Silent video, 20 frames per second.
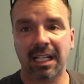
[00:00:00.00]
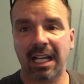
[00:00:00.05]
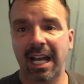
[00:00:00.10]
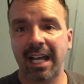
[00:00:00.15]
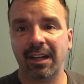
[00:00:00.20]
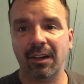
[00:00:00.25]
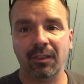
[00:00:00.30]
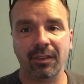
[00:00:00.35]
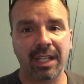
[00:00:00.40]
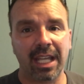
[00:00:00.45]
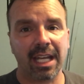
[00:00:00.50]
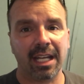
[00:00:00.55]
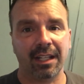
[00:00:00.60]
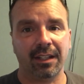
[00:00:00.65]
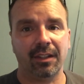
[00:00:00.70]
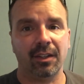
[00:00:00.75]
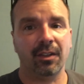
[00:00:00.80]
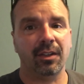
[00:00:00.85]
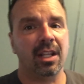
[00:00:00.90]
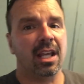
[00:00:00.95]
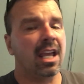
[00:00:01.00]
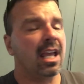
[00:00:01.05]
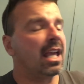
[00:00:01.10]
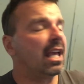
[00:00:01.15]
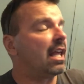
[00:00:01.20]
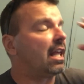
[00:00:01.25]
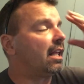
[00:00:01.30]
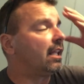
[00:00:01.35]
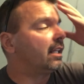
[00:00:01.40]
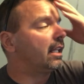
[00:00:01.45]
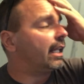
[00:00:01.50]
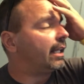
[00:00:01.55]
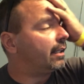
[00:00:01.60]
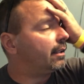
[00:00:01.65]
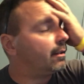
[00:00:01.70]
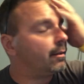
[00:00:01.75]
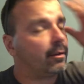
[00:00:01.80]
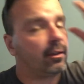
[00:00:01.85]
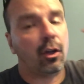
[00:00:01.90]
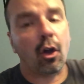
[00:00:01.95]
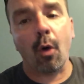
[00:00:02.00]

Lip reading: I don't get it, dude. Like,